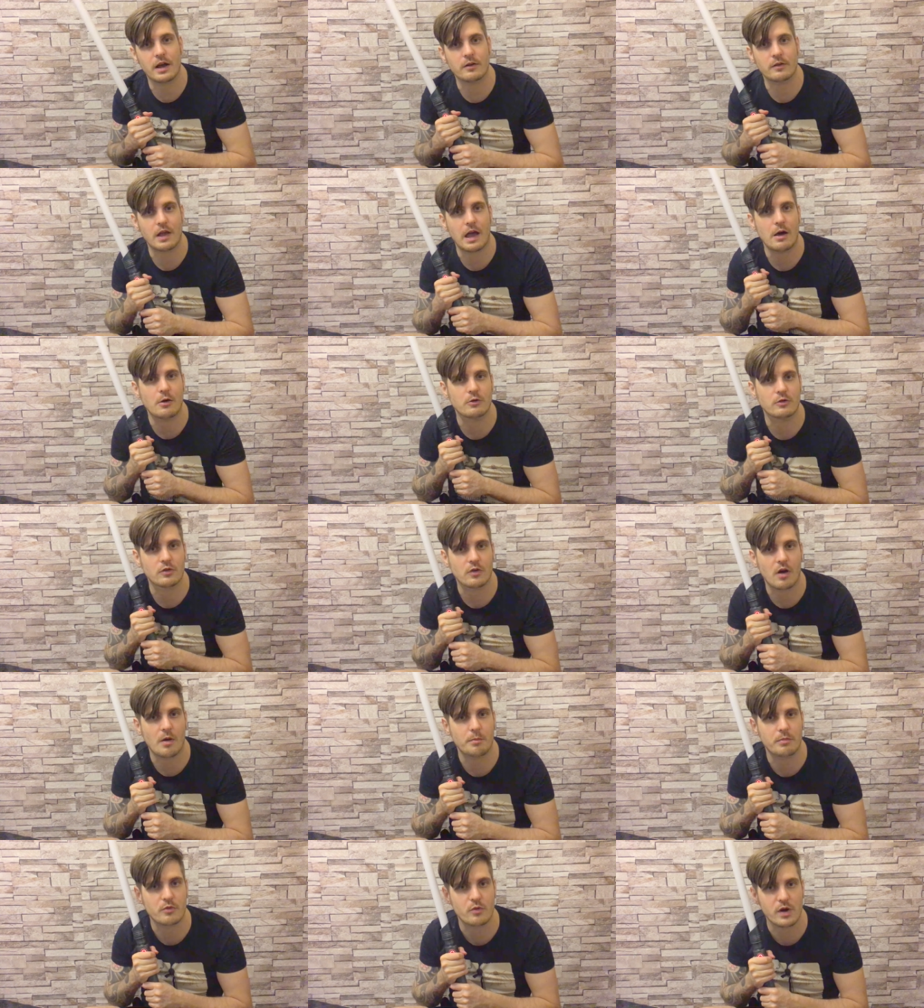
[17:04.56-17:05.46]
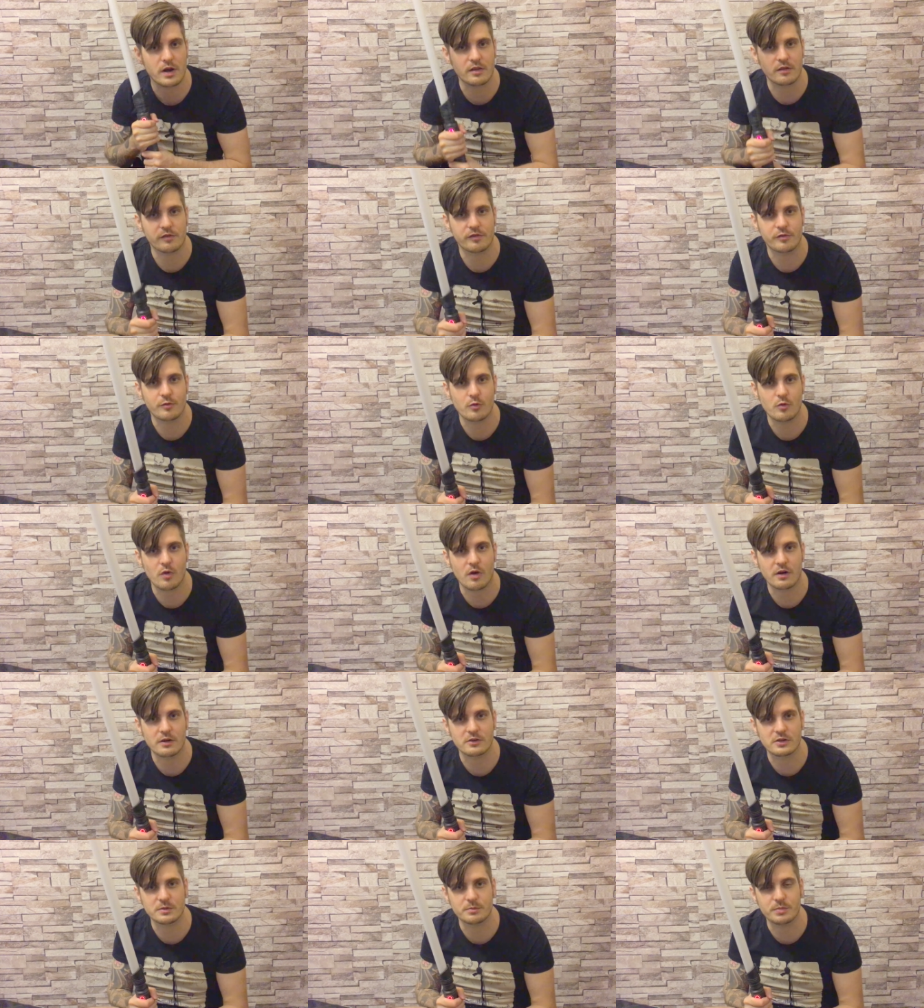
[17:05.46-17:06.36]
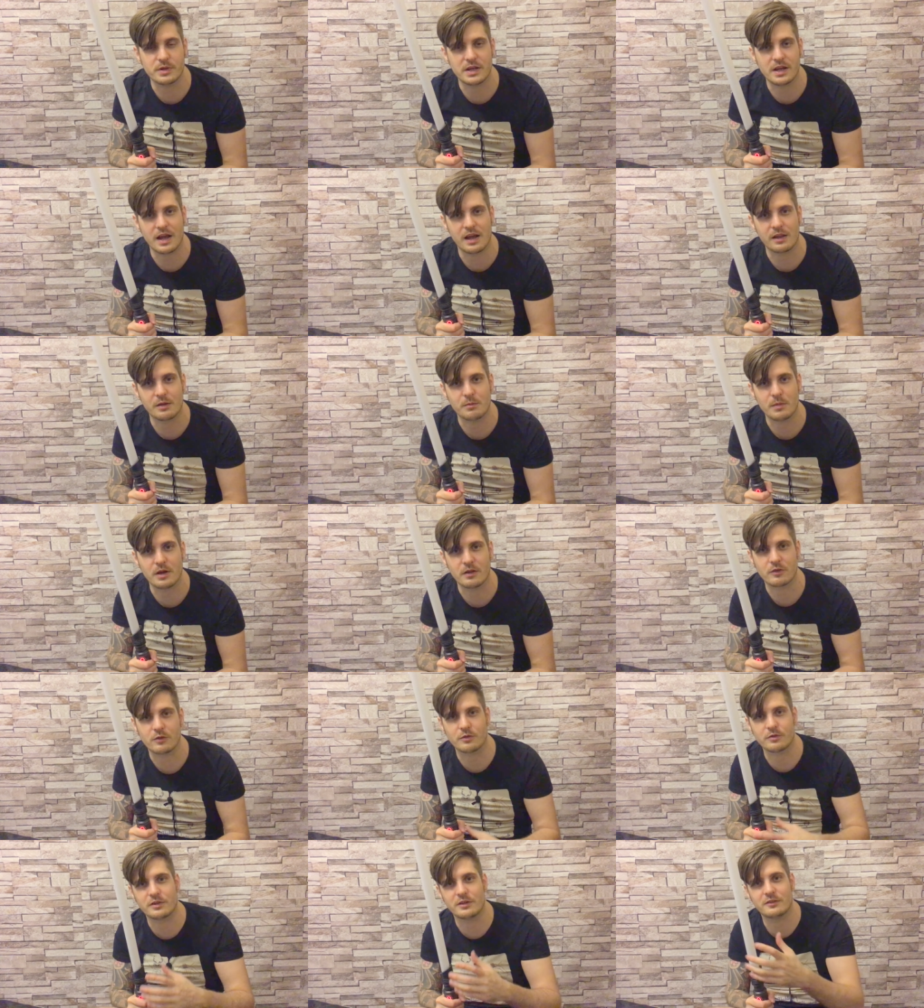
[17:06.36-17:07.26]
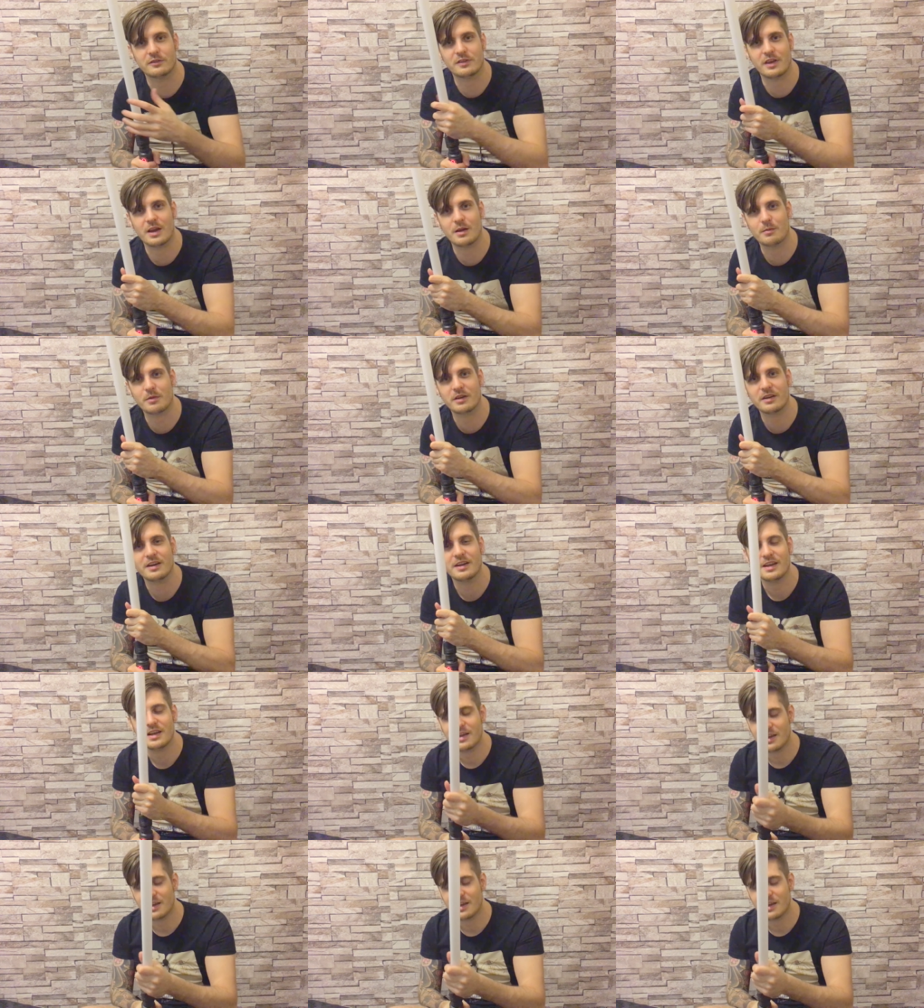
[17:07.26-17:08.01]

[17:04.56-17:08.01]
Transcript: out how to operate the full RGB elements of this Saber.